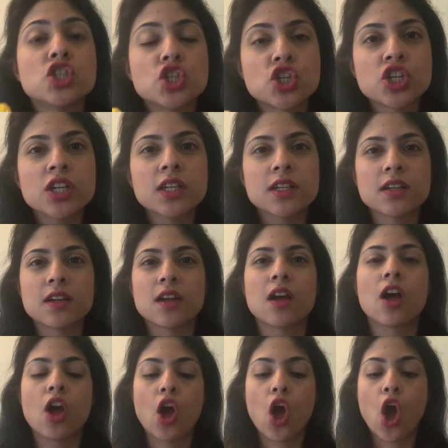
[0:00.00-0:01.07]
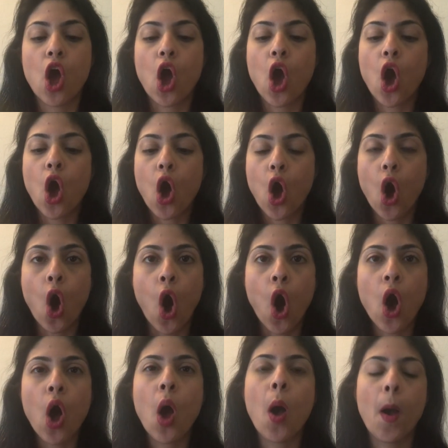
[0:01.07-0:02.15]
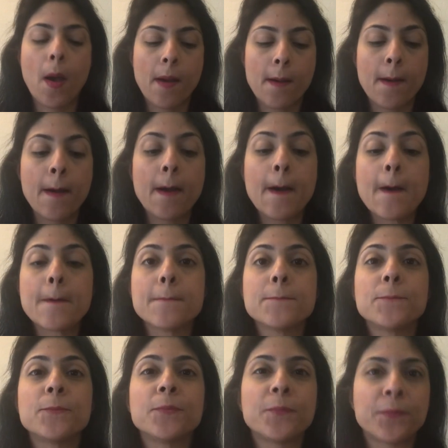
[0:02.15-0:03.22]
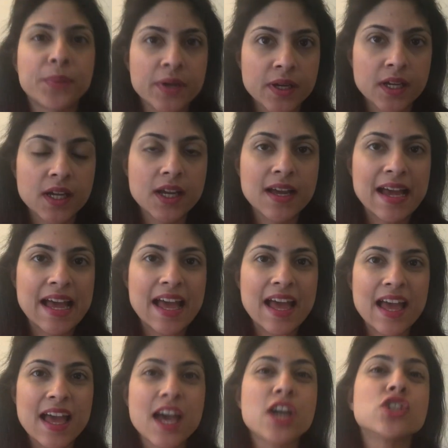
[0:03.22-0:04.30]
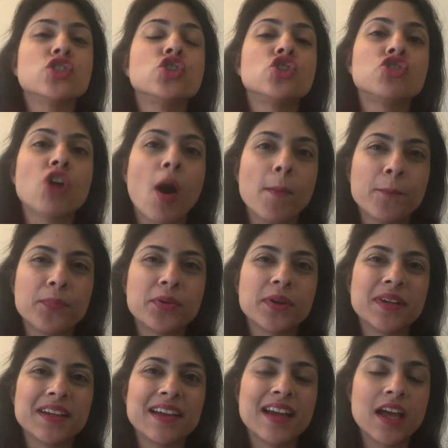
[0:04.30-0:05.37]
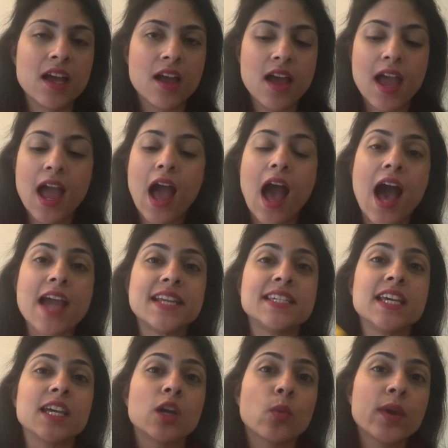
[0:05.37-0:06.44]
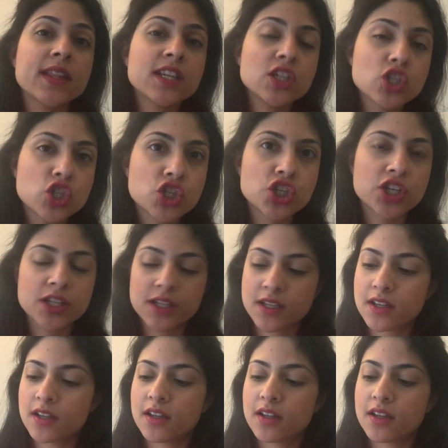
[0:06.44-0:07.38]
Ch, o, p, chop. I take away the ch